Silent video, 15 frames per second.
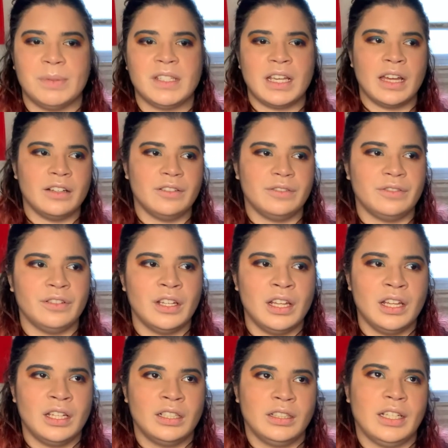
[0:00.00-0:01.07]
It's kind of
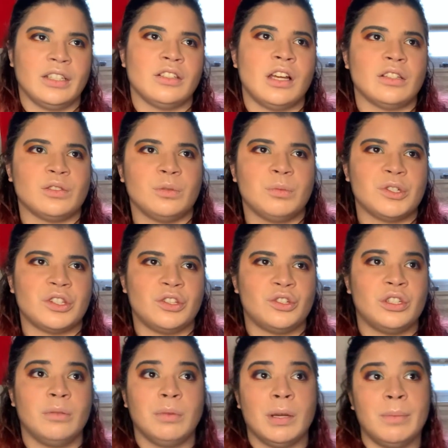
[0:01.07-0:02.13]
like not so much the
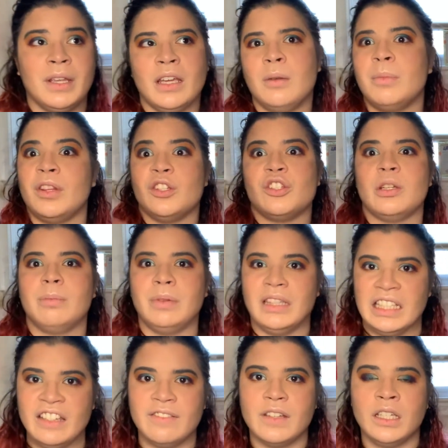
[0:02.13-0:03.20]
ship coming in, but the ship
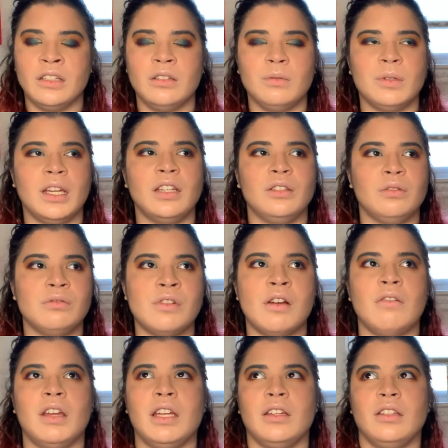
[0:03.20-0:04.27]
leaving you, and you
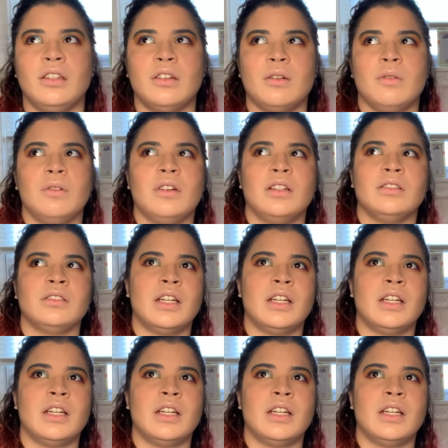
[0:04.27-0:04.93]
knowing, you know,